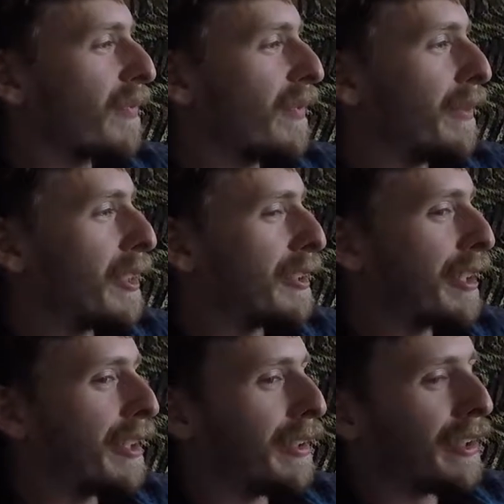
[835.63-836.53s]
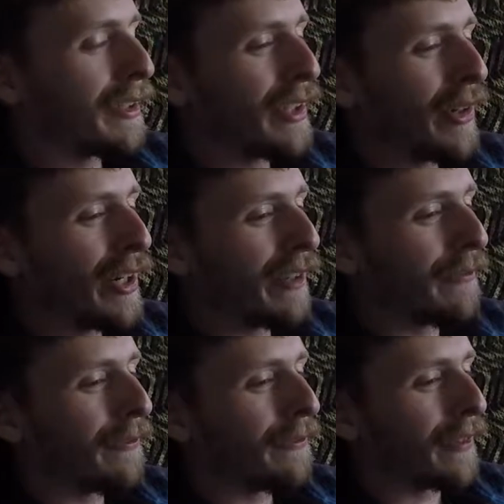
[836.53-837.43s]
which I I know I
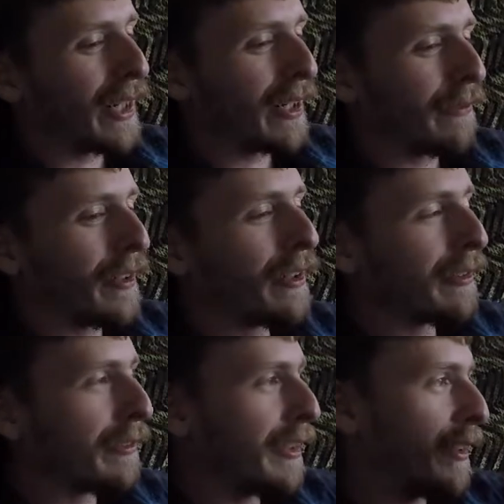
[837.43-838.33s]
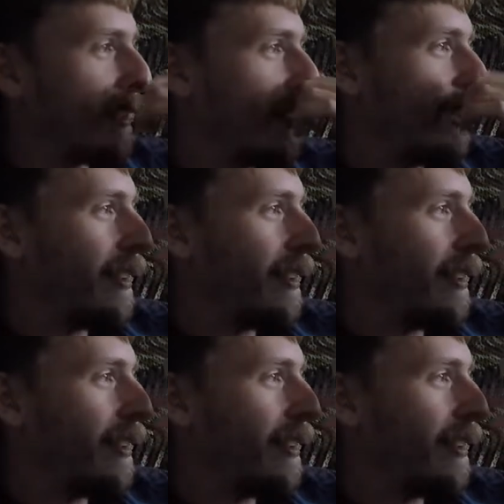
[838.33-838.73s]
I followed this